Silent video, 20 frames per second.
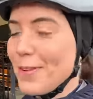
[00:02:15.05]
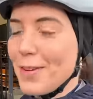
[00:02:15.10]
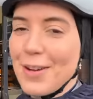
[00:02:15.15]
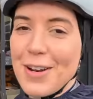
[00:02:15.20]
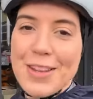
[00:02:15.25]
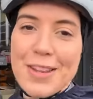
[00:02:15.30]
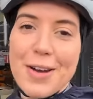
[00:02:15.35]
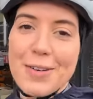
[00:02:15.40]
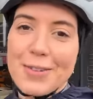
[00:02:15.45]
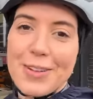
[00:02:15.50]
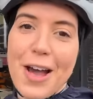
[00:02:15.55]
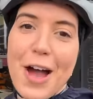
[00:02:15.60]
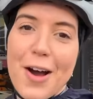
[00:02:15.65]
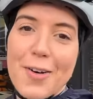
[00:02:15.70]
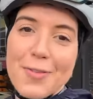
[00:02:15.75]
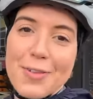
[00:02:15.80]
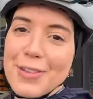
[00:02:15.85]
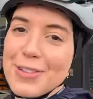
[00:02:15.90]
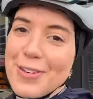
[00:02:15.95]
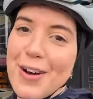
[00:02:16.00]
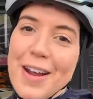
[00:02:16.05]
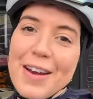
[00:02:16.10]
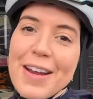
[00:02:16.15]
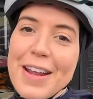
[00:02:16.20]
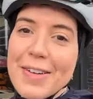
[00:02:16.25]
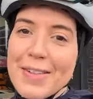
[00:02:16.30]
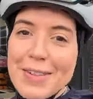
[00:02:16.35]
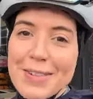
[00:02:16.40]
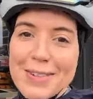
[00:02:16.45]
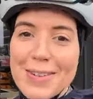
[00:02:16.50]
Luckily there was a Harper's right
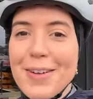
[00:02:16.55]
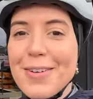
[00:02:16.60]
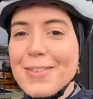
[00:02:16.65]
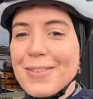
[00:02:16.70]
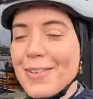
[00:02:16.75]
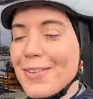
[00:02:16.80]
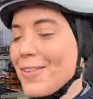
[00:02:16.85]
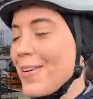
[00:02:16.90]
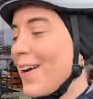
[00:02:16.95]
near us, so it's all